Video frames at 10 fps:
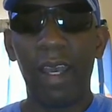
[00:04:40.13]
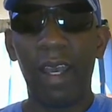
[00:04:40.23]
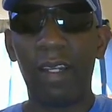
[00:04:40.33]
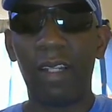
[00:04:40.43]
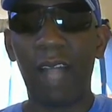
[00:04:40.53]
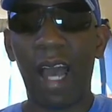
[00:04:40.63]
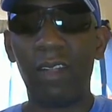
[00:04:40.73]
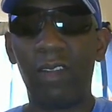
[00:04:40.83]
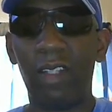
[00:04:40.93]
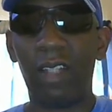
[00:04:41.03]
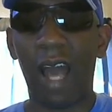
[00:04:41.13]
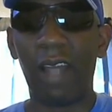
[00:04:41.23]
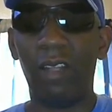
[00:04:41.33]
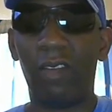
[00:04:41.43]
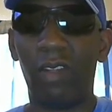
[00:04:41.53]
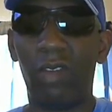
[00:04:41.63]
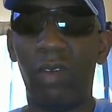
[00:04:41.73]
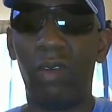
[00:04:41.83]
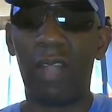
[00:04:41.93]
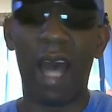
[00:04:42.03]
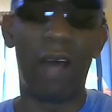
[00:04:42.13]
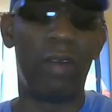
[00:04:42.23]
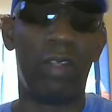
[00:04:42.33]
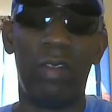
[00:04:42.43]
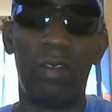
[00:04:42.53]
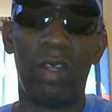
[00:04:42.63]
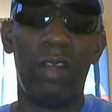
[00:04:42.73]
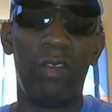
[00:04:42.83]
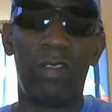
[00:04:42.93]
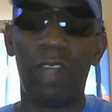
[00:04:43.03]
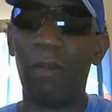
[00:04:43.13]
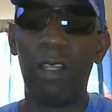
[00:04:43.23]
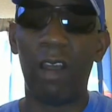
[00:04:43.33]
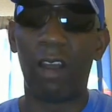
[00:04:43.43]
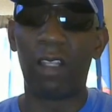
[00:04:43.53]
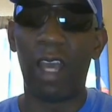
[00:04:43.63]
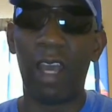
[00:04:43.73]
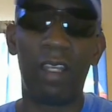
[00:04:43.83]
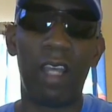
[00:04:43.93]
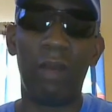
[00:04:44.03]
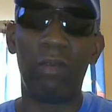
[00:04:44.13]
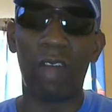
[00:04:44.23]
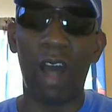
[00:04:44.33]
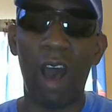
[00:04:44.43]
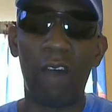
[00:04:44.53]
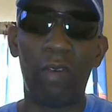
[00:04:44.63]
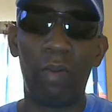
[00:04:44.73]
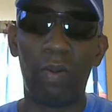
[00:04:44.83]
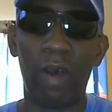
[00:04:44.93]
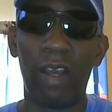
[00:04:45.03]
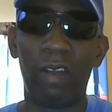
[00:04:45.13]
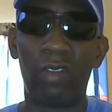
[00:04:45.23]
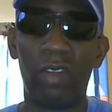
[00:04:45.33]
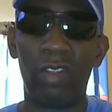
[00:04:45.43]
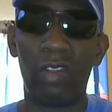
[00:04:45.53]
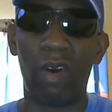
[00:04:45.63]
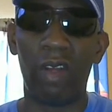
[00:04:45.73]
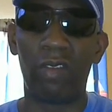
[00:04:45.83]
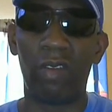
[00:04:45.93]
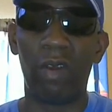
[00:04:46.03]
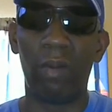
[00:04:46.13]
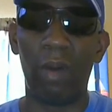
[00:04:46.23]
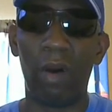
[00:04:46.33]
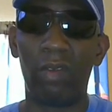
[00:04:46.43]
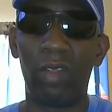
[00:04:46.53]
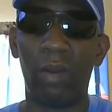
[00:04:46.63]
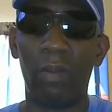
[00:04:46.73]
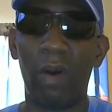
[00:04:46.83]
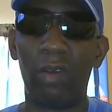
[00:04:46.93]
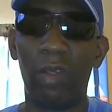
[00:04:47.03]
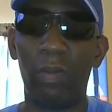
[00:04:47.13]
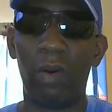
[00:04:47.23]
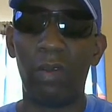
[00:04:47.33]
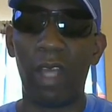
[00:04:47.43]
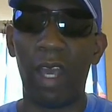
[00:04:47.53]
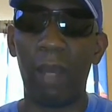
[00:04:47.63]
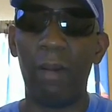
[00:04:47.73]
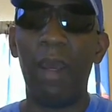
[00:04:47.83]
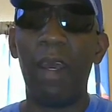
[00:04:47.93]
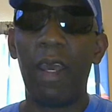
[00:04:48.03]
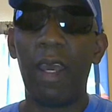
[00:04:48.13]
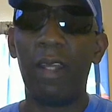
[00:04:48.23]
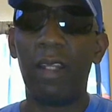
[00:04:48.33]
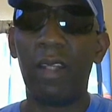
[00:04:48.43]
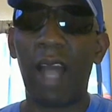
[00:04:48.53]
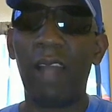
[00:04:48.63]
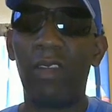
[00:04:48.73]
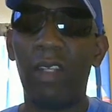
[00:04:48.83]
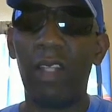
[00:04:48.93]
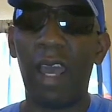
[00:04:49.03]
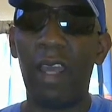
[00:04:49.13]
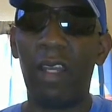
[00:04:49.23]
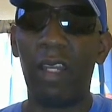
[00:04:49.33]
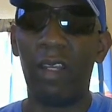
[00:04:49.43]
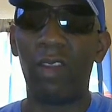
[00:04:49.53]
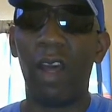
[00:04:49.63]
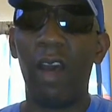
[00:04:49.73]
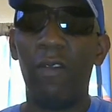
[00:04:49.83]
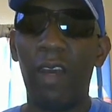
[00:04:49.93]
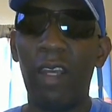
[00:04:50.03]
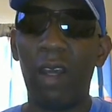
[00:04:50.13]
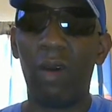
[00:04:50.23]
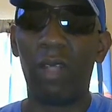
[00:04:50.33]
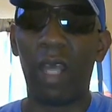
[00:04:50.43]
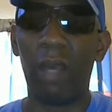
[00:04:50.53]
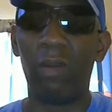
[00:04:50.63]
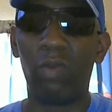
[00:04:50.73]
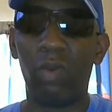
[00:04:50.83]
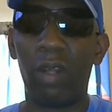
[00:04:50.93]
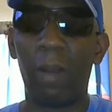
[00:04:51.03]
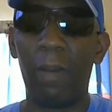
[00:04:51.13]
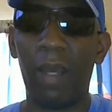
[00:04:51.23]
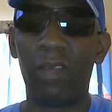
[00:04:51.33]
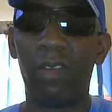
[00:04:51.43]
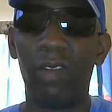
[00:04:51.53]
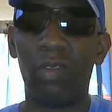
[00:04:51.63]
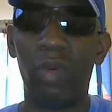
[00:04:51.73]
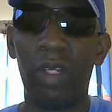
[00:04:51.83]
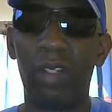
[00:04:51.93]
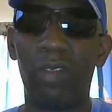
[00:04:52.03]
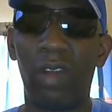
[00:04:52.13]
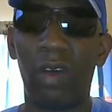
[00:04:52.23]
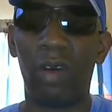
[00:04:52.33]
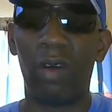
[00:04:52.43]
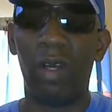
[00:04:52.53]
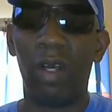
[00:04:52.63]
In the 1990s and 2000s, some of the arcade games offered players the choice of the multiple game. In the 1980s, video games were the business, which is a